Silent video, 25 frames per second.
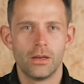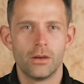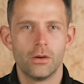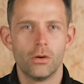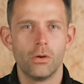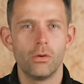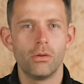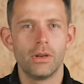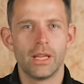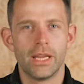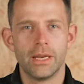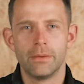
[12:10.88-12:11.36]

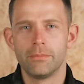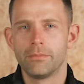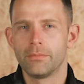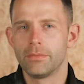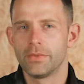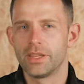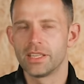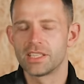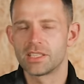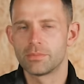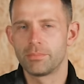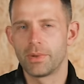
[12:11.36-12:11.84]
All in,
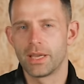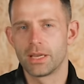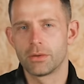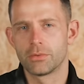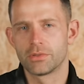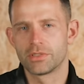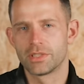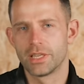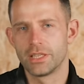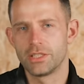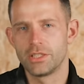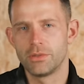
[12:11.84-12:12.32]
this spec will
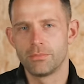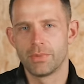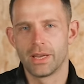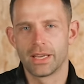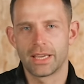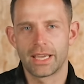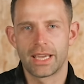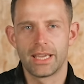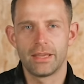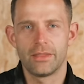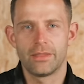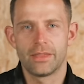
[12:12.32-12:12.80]
set you back
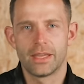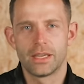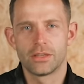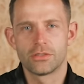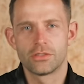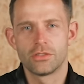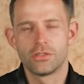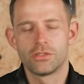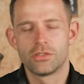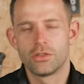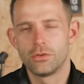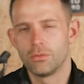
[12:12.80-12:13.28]
eight
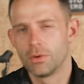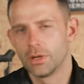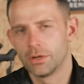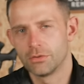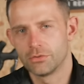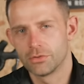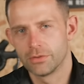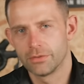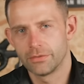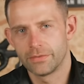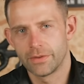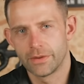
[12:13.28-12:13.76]
thousand two
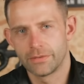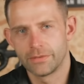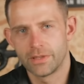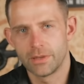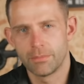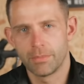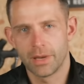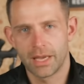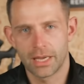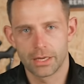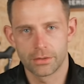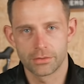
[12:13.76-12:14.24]
hundred and fifty
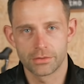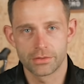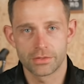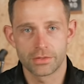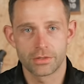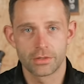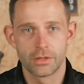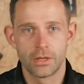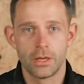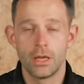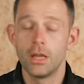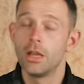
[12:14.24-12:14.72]
pounds.
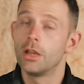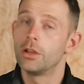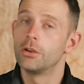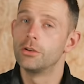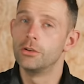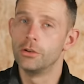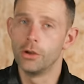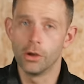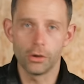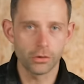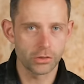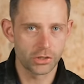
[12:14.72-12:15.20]

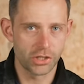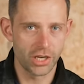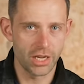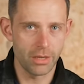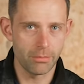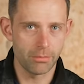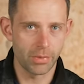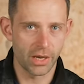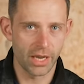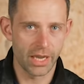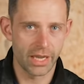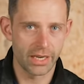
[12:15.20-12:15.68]
Not cheap
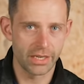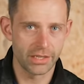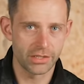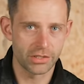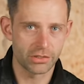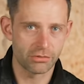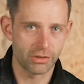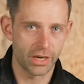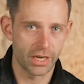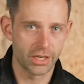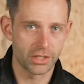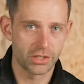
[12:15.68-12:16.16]
by any
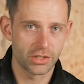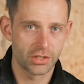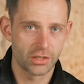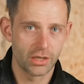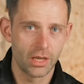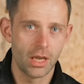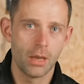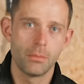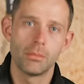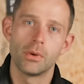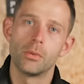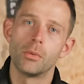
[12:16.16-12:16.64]
stretch,
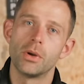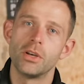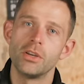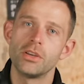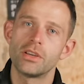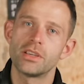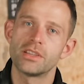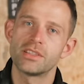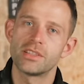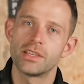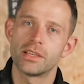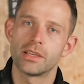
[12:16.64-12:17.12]
but when you
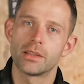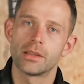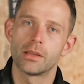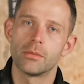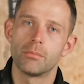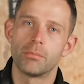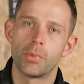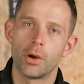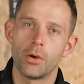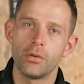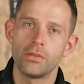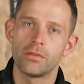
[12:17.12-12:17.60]
consider that
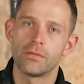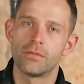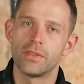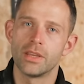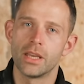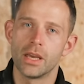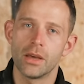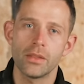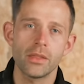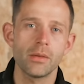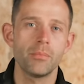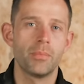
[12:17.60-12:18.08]
both of the
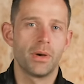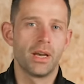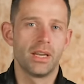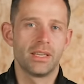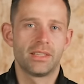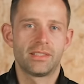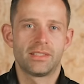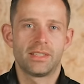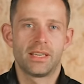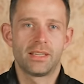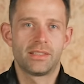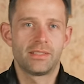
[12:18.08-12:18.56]
other
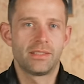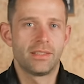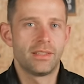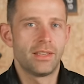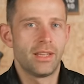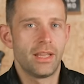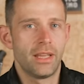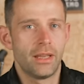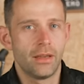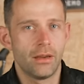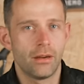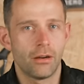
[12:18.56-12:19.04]
bikes tested here